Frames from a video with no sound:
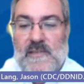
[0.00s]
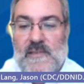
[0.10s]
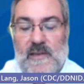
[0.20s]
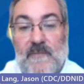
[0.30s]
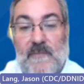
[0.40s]

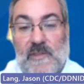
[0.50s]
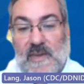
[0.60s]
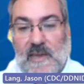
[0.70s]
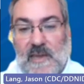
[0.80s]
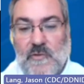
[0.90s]
So
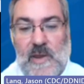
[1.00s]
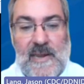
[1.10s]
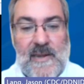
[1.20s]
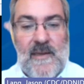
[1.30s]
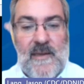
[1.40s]
everything in
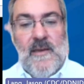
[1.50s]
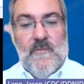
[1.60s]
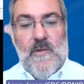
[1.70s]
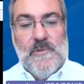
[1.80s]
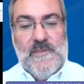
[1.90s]
green
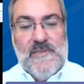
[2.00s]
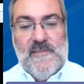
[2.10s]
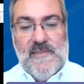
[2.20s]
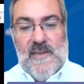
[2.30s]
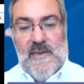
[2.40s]

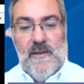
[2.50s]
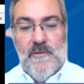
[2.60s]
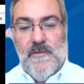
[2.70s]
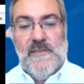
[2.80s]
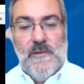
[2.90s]
represents an
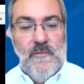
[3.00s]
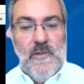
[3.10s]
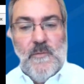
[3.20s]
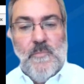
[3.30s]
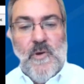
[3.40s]
increase
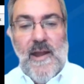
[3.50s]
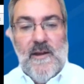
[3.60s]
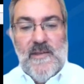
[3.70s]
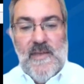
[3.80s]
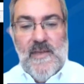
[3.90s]
over the
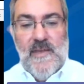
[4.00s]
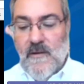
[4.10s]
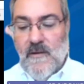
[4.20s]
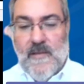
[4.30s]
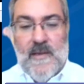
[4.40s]
prior
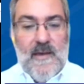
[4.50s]
year.